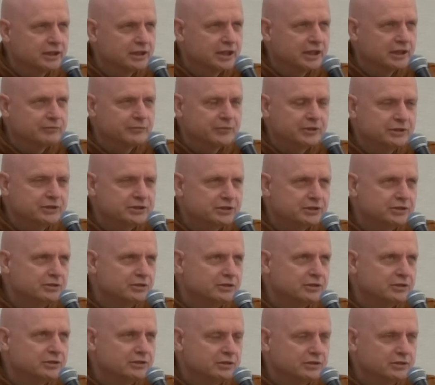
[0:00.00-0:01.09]
that means
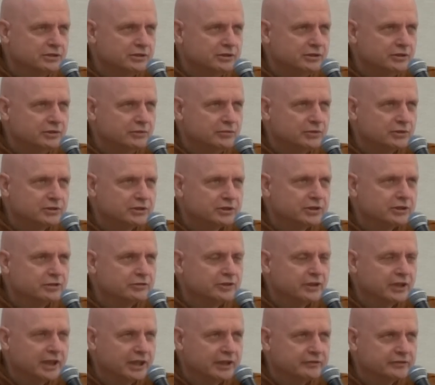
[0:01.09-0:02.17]
you want to go
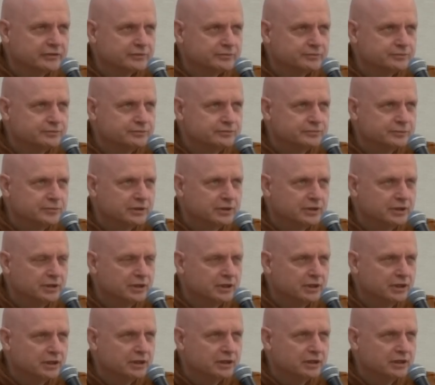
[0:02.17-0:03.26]
to heaven.
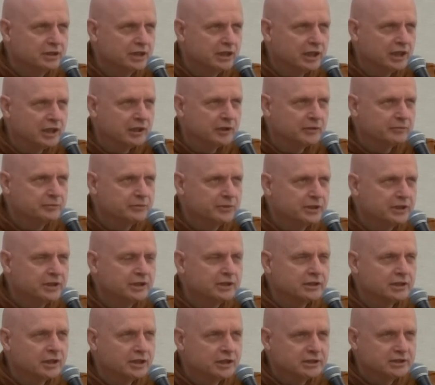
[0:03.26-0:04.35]
But
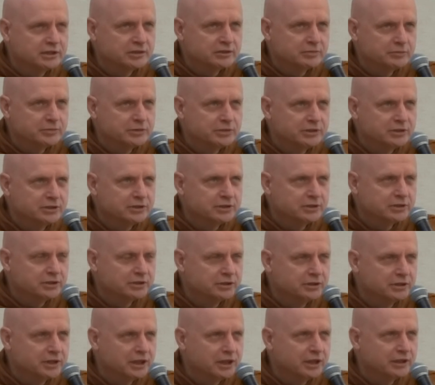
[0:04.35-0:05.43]
enlightenment
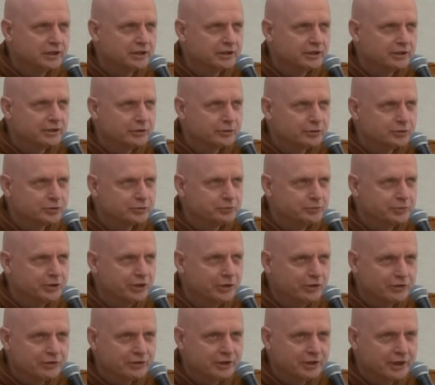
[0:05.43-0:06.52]
goes
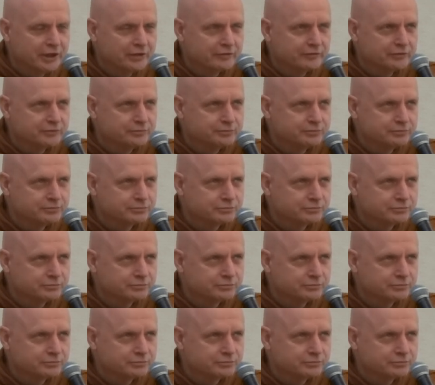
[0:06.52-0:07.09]
beyond heaven.